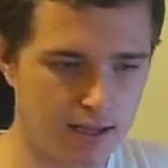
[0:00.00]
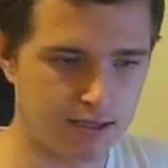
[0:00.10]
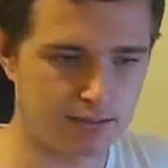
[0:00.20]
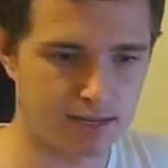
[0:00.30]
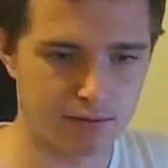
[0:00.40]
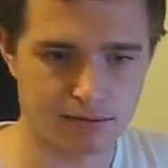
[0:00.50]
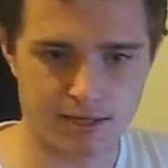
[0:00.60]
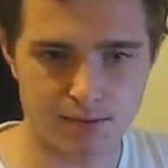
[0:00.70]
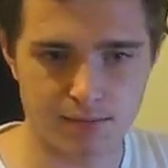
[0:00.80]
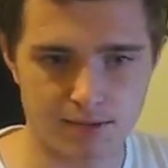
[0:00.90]
say it was
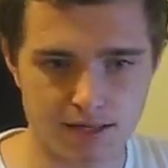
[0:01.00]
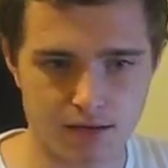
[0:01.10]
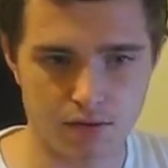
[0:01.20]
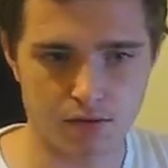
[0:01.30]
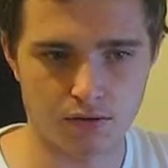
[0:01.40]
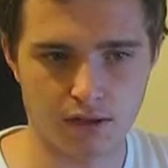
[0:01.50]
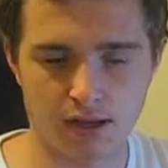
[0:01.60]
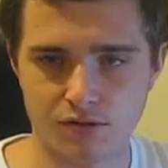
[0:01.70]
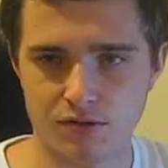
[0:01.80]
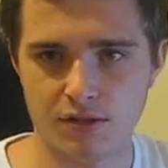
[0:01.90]
10% on the
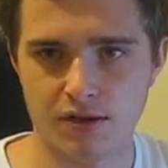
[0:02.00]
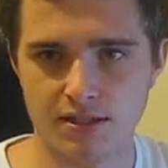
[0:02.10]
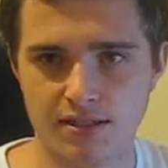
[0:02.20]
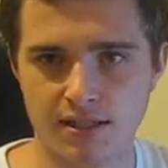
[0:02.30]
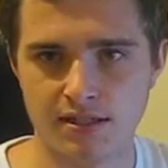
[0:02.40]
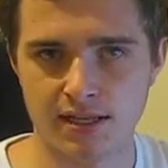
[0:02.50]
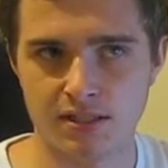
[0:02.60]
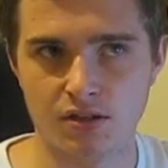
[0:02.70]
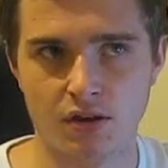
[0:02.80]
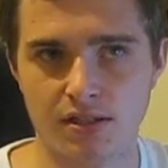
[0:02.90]
196, that's
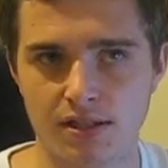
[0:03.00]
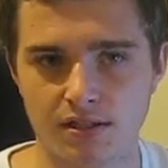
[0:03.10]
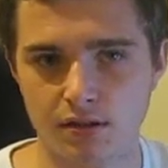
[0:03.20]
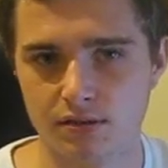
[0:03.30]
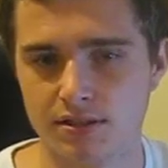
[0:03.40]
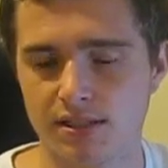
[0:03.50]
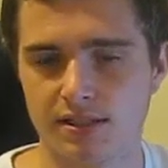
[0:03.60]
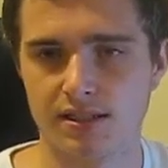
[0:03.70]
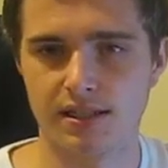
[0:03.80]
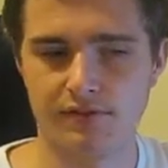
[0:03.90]
$19.60.